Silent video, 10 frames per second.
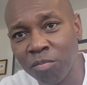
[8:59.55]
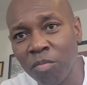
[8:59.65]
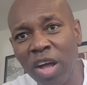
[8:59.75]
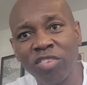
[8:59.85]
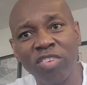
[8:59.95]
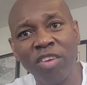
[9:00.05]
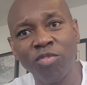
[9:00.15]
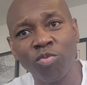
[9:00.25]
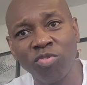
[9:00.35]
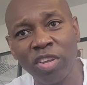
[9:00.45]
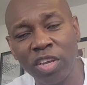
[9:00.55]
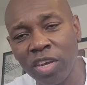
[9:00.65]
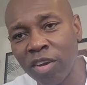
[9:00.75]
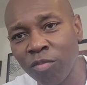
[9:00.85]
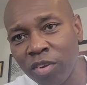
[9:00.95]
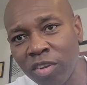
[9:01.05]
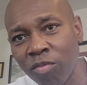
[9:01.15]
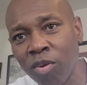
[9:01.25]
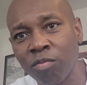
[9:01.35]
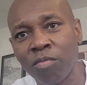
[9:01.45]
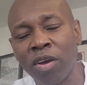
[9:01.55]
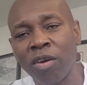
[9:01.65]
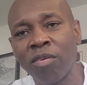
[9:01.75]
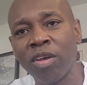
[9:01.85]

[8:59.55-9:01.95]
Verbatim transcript: Miles Davis was thinking of when he wrote uh,